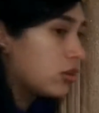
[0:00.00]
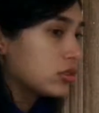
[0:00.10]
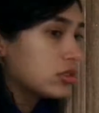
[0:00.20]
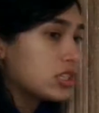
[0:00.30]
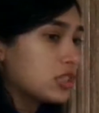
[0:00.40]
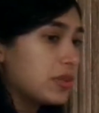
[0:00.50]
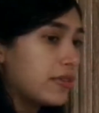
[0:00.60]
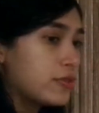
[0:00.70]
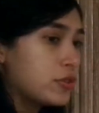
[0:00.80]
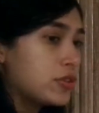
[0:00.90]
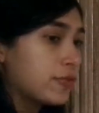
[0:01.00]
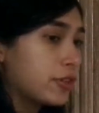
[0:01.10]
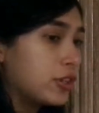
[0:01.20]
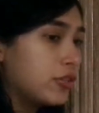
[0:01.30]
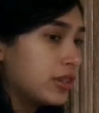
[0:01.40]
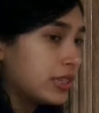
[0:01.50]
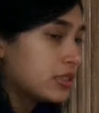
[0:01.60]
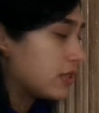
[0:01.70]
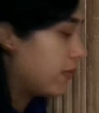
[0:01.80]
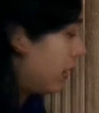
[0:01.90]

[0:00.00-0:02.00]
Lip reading: since we have two different units dividing